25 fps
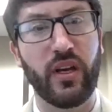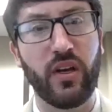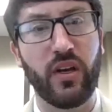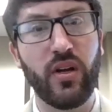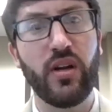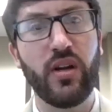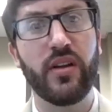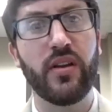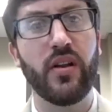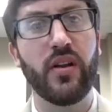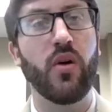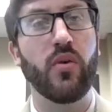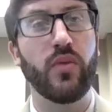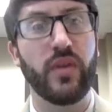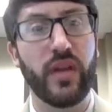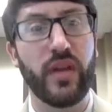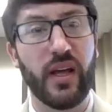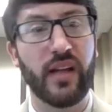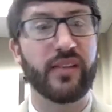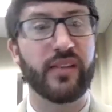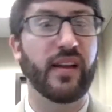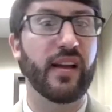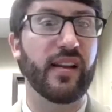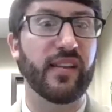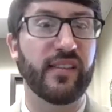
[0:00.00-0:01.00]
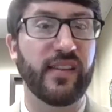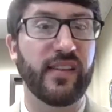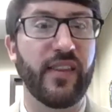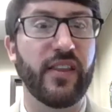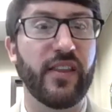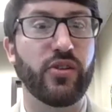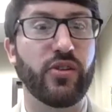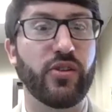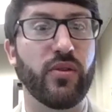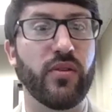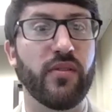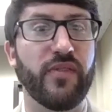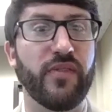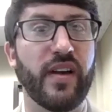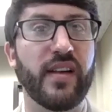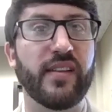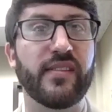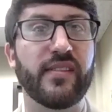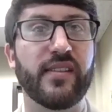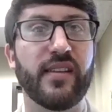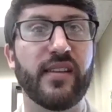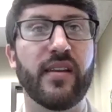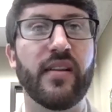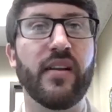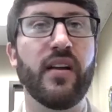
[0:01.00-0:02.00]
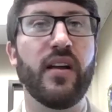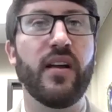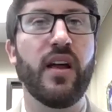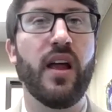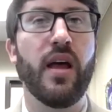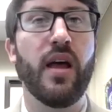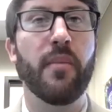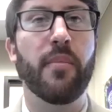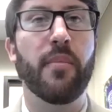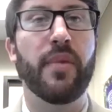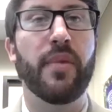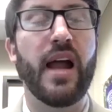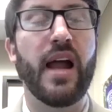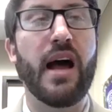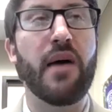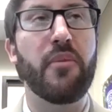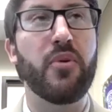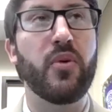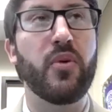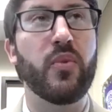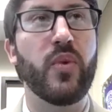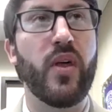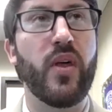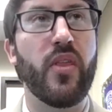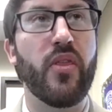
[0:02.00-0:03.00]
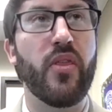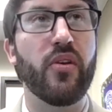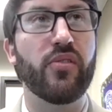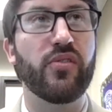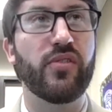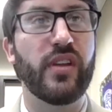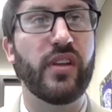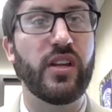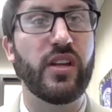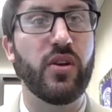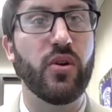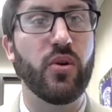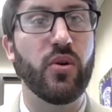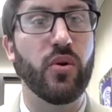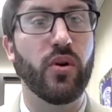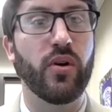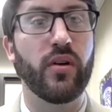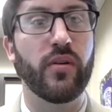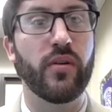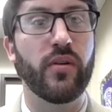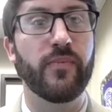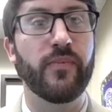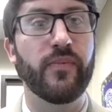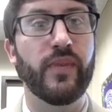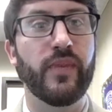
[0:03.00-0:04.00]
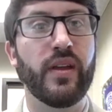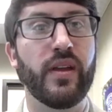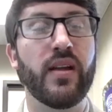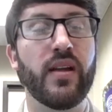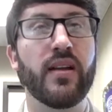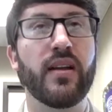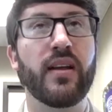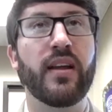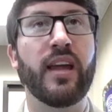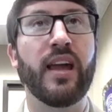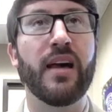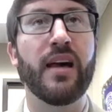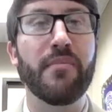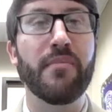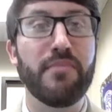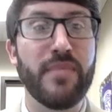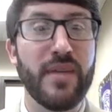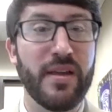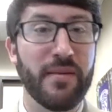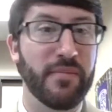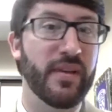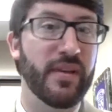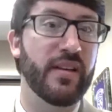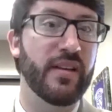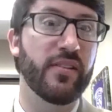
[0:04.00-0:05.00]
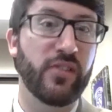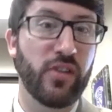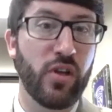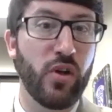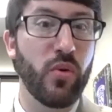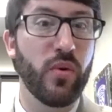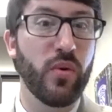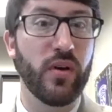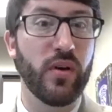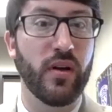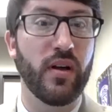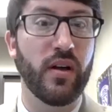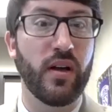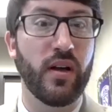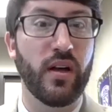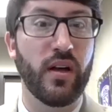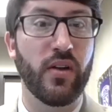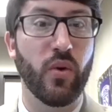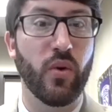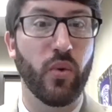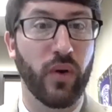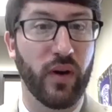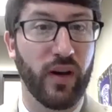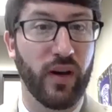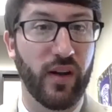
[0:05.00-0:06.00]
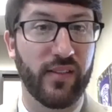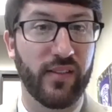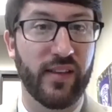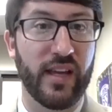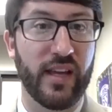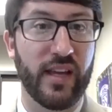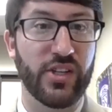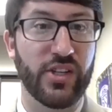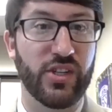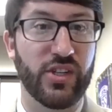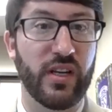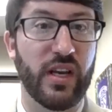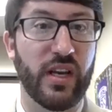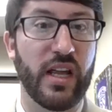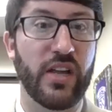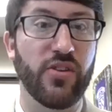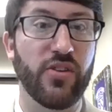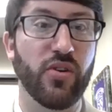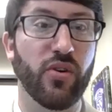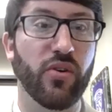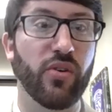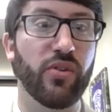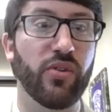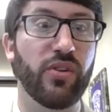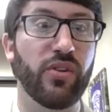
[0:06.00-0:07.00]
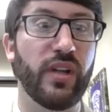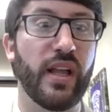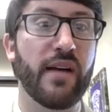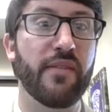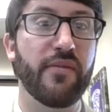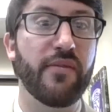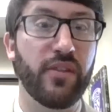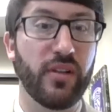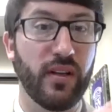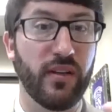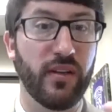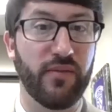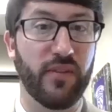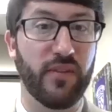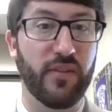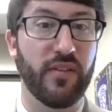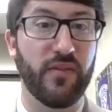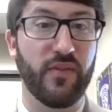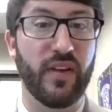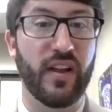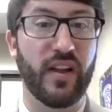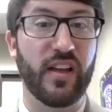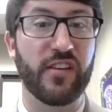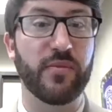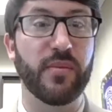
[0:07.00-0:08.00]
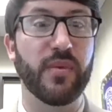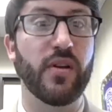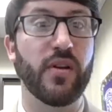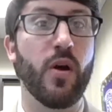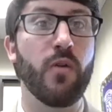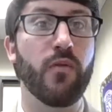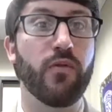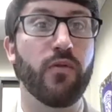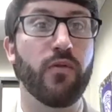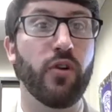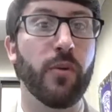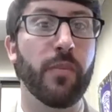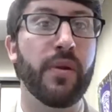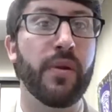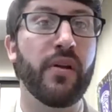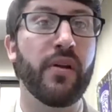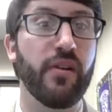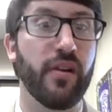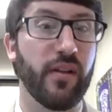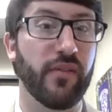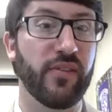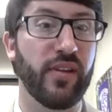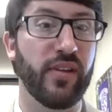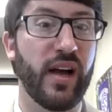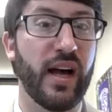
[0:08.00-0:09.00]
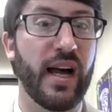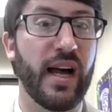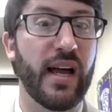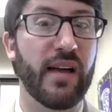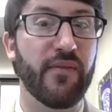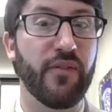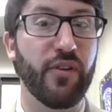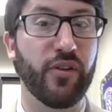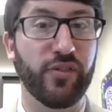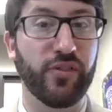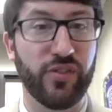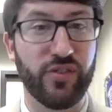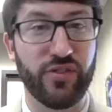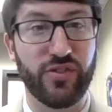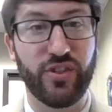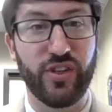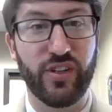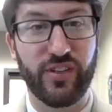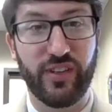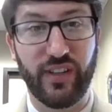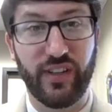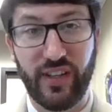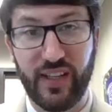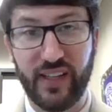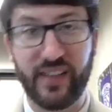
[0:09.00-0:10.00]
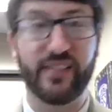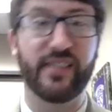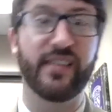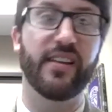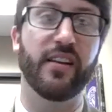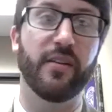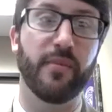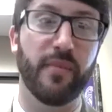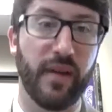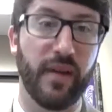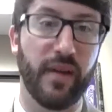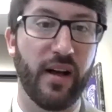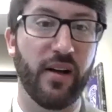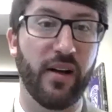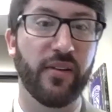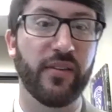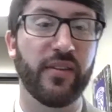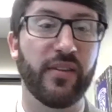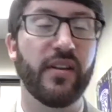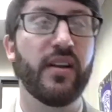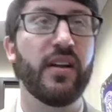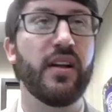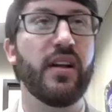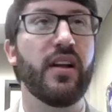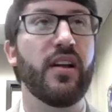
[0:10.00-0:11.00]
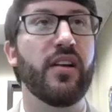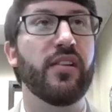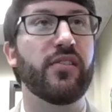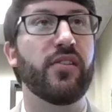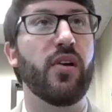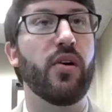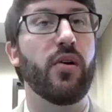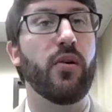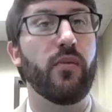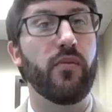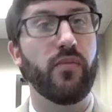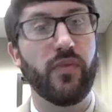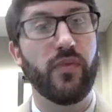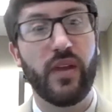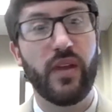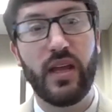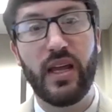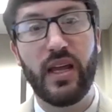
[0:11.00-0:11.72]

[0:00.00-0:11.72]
good. Oh, yes, I can see that you're invested, but I would rather see your commitment to an organization and your level of investment over a period of time versus just listing them out. So